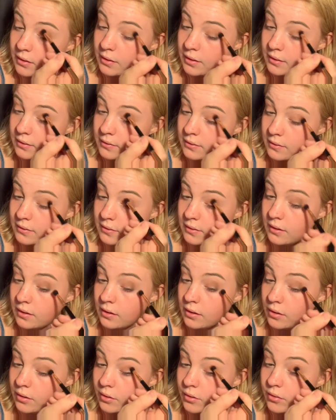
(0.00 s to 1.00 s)
Nice to
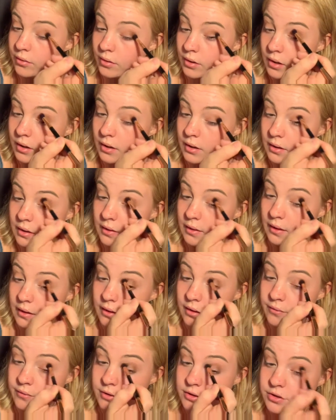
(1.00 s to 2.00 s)
see you. Thank
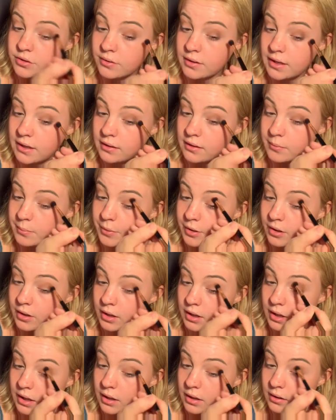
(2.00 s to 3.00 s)
you for joining the
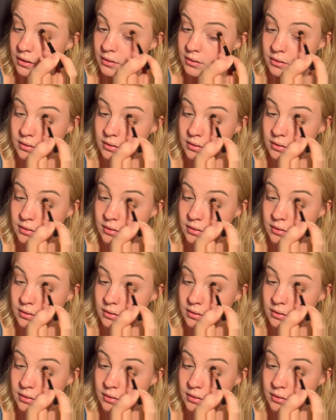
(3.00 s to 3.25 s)
party.